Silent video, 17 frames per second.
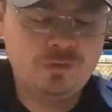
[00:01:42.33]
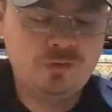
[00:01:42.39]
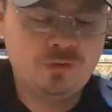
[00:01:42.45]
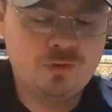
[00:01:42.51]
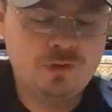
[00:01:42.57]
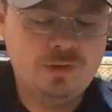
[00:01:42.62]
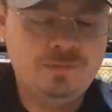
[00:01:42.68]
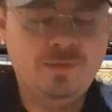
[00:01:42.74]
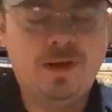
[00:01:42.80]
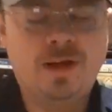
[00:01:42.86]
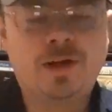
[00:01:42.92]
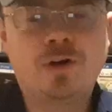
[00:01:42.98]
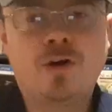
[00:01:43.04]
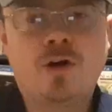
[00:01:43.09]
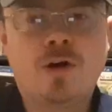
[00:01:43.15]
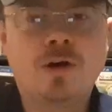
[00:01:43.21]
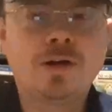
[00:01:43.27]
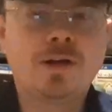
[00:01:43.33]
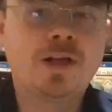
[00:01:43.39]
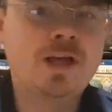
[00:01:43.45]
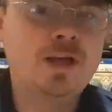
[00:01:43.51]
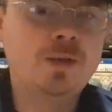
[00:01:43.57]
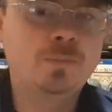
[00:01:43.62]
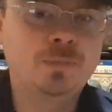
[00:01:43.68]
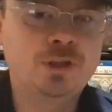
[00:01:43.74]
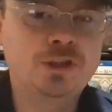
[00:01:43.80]
Street Fighter
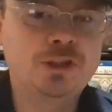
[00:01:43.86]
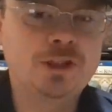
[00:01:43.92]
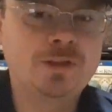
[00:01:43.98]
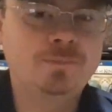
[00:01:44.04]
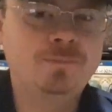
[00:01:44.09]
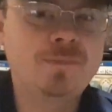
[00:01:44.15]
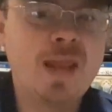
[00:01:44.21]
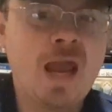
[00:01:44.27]
arcade machine.